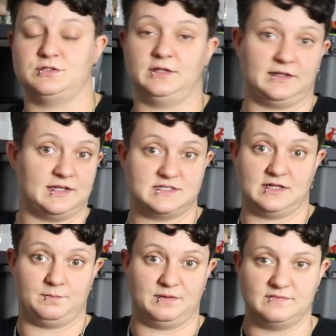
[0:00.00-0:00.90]
to, like, let's
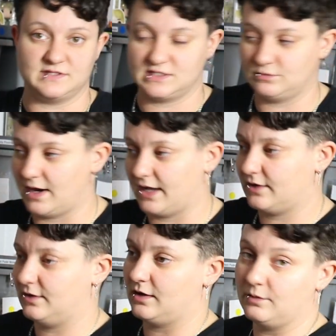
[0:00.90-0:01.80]
say a PVC
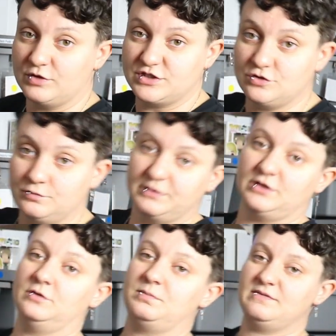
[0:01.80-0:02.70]
rack. We do
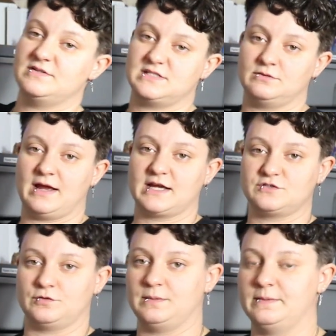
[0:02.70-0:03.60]
build PVC racks
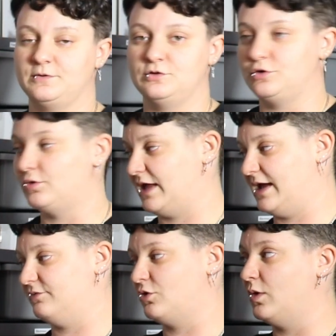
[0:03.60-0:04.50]
for people who don't
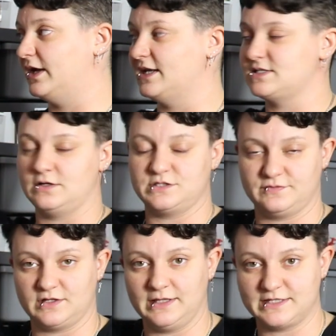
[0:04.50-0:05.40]
have quite as large of
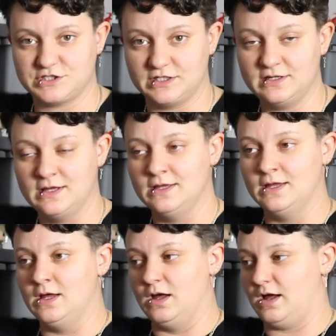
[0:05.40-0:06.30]
a collection,
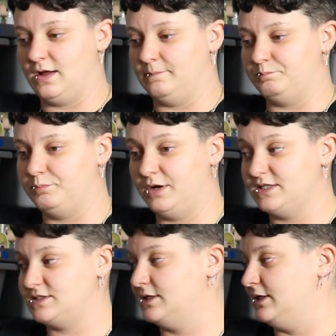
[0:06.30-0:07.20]

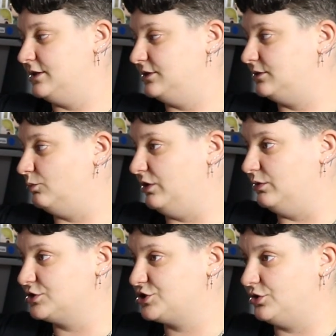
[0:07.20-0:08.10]
but we
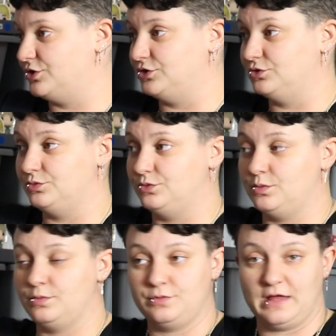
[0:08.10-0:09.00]
will show you
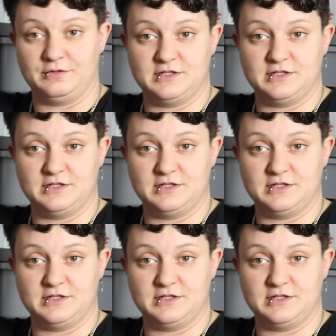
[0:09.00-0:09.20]
how